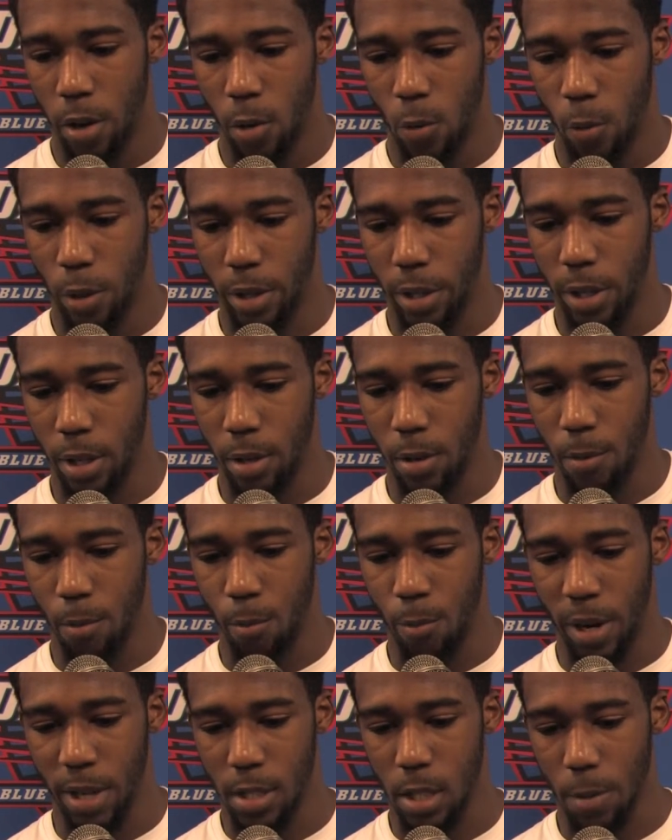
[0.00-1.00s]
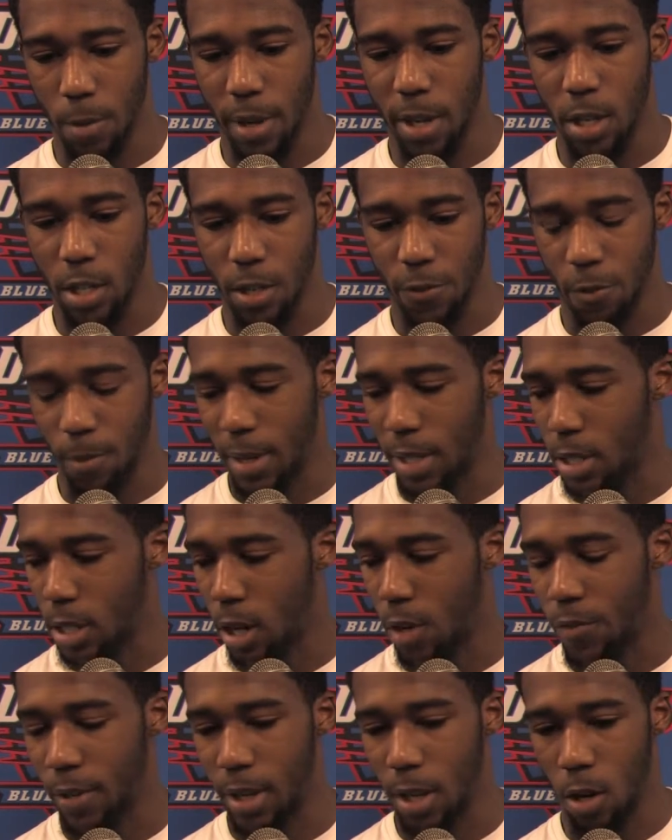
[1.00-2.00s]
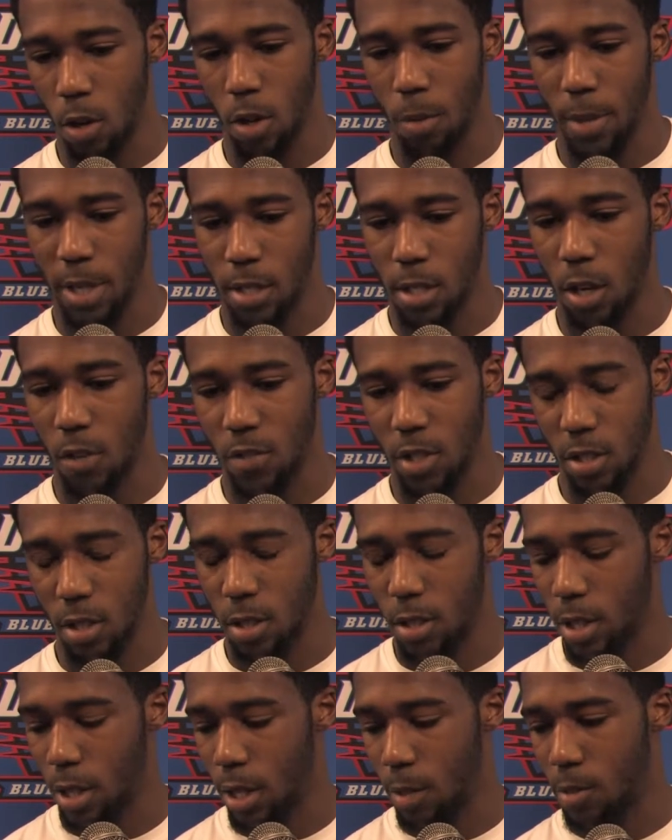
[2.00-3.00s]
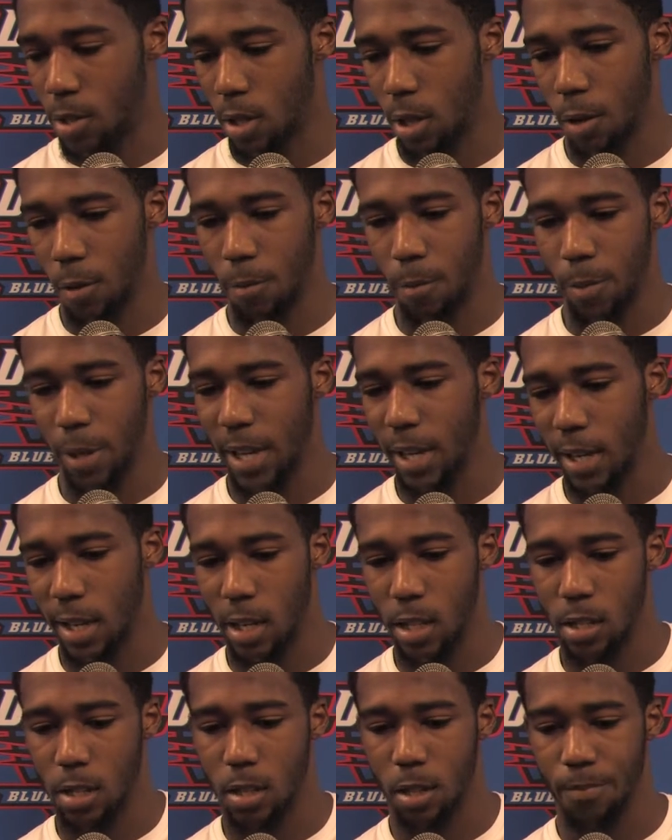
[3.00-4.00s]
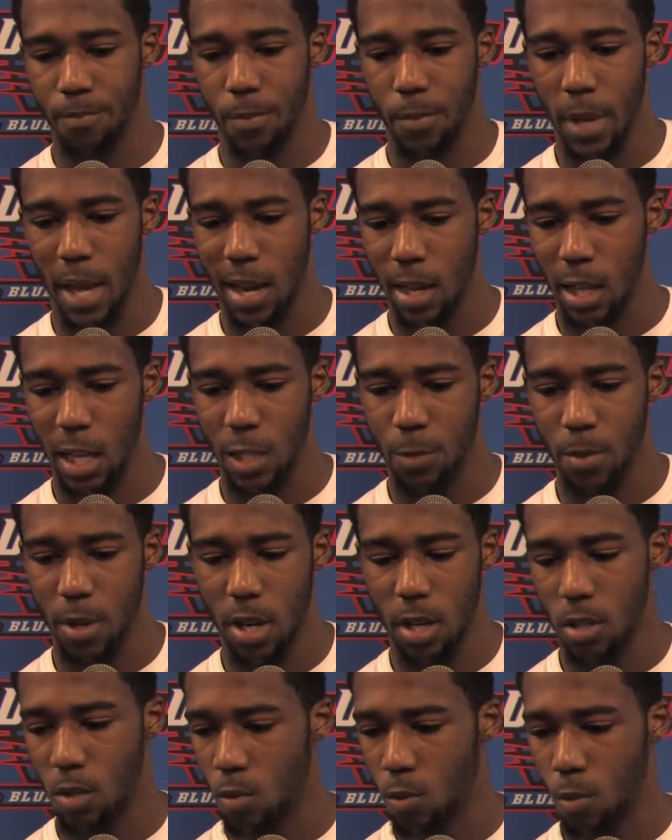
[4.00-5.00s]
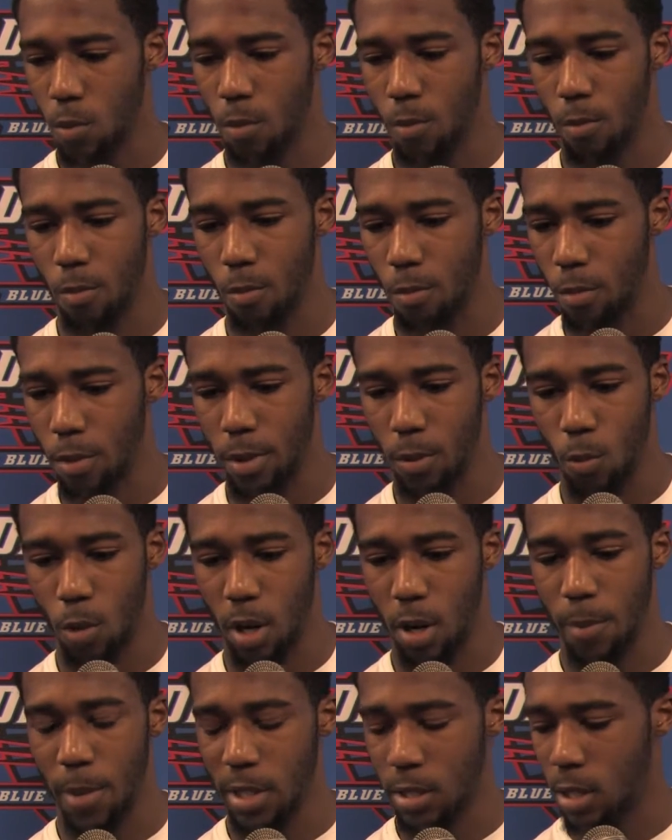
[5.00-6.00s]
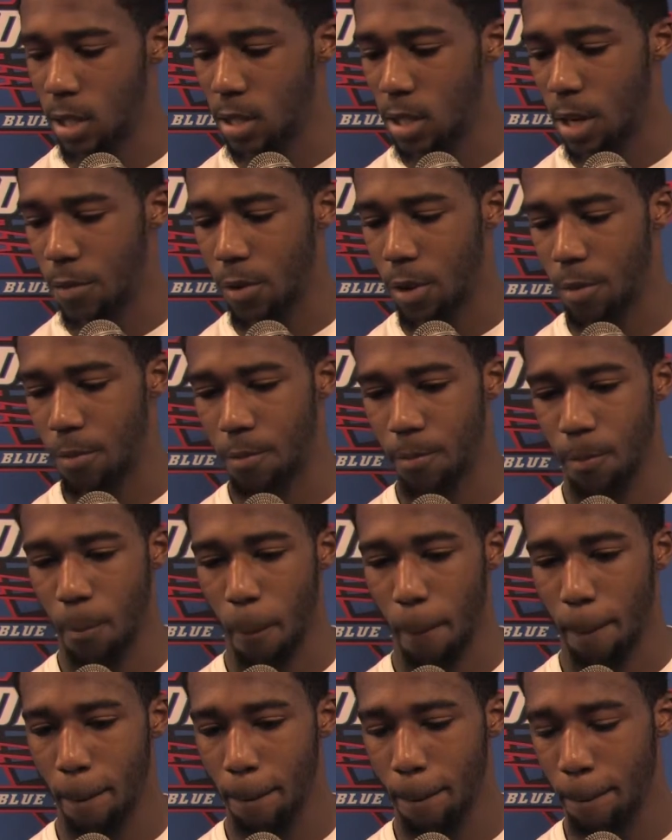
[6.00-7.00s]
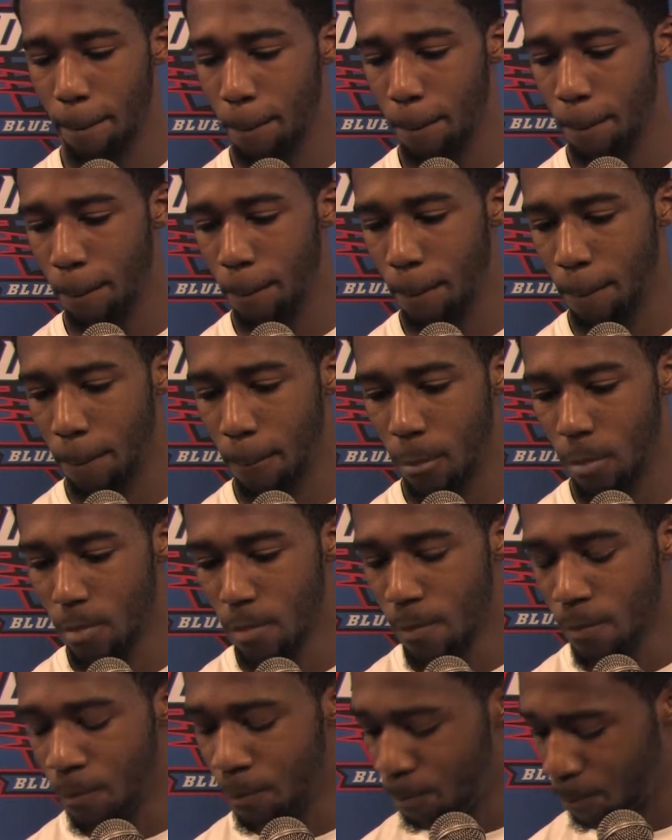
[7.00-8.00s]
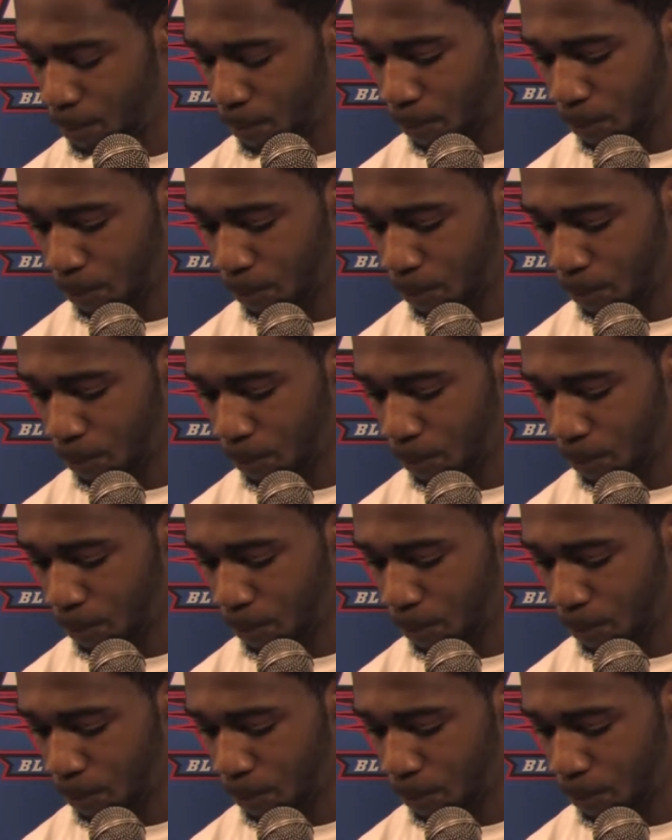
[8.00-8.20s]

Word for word: really brings up energy for myself and not only myself, just the team. So playing against high class players, one of the best things ever. Durrell, did you think